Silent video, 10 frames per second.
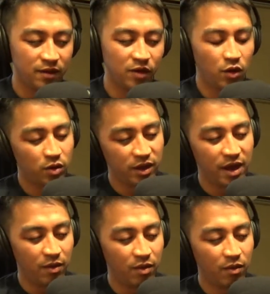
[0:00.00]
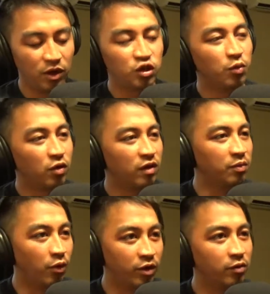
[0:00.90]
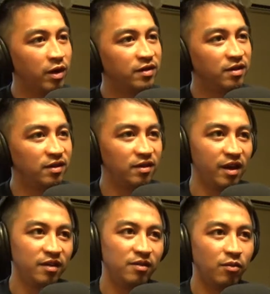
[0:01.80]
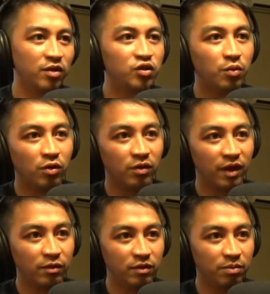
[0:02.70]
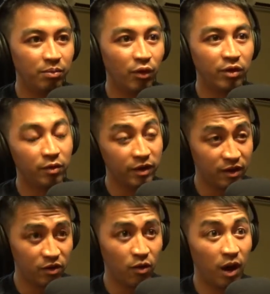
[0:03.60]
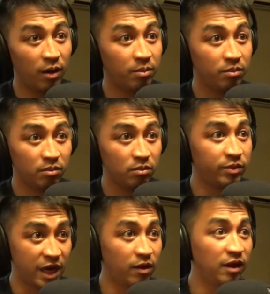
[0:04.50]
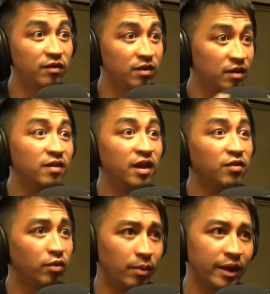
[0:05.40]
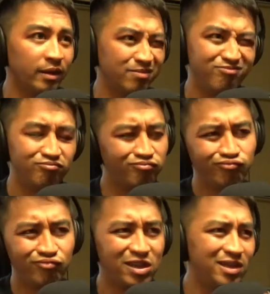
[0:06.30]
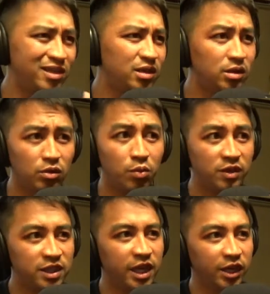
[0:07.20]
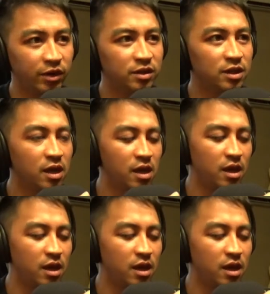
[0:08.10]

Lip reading: So yeah, one Chamorro that was born and raised in the States. One Chamorro that was born and raised on Guam, now lives in the States for about almost 10 years.